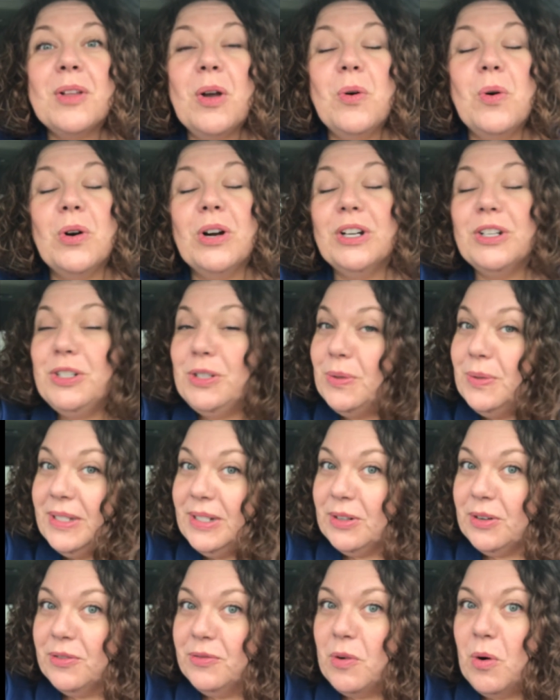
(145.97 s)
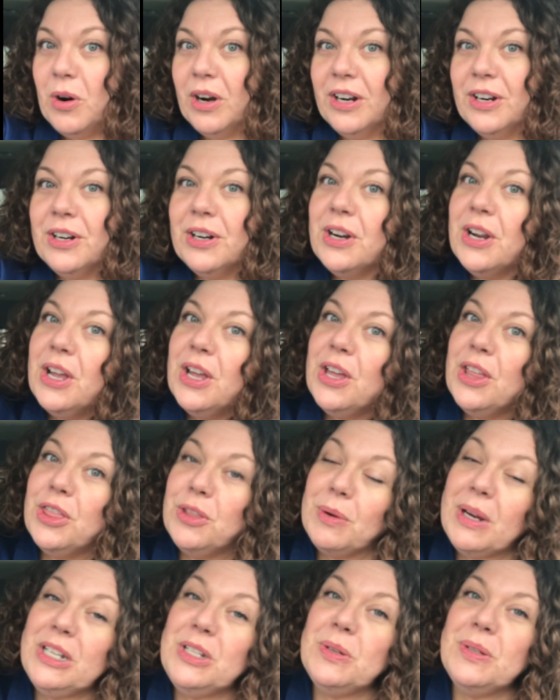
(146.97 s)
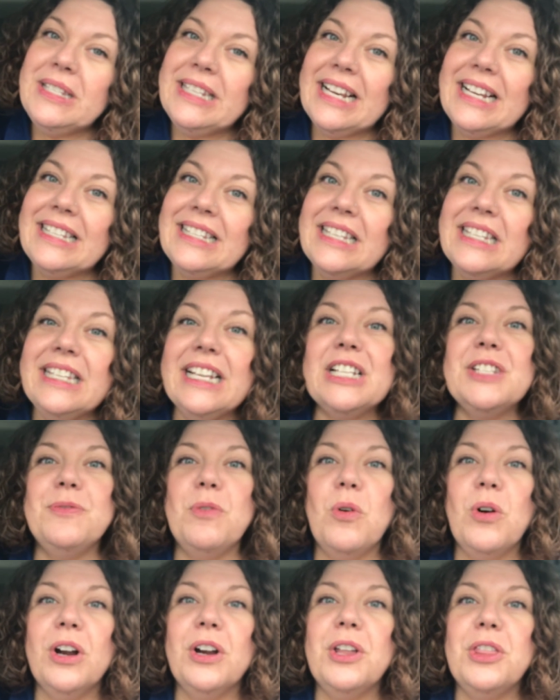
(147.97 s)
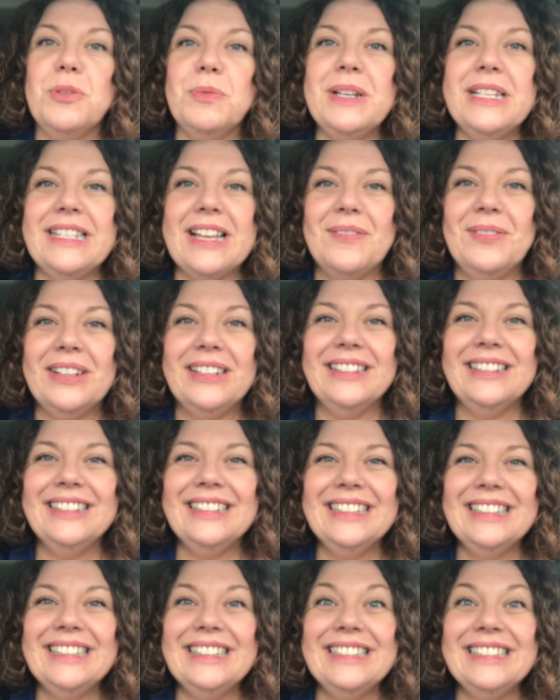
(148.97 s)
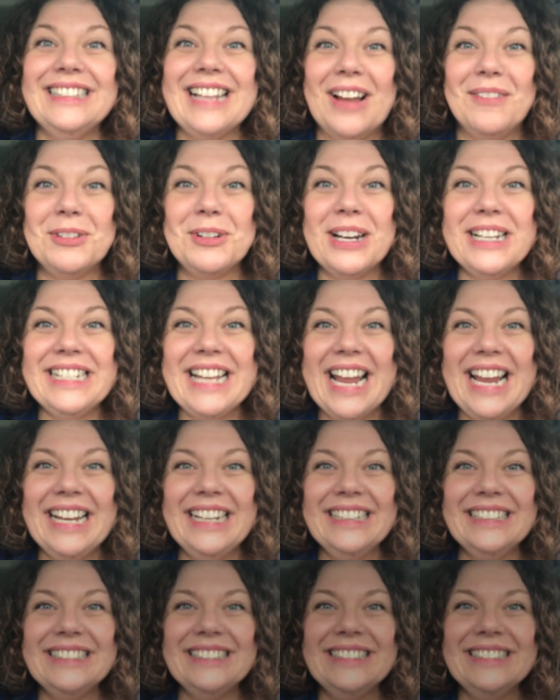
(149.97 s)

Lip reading: or 204-326-6437. Have a great day.